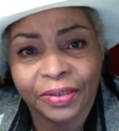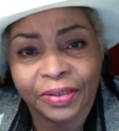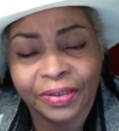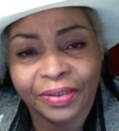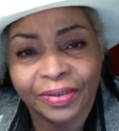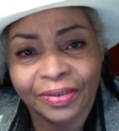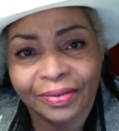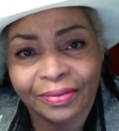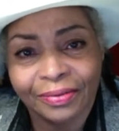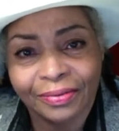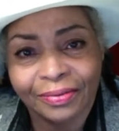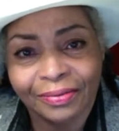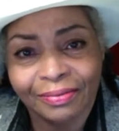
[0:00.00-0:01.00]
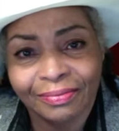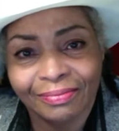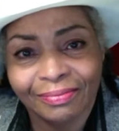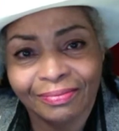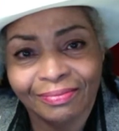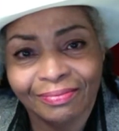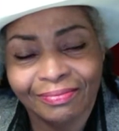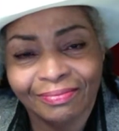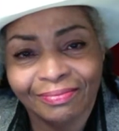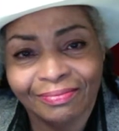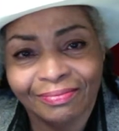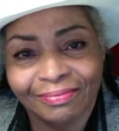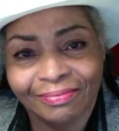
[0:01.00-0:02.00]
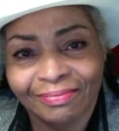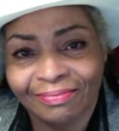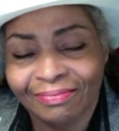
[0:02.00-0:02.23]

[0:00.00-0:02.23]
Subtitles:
Nobody speaks.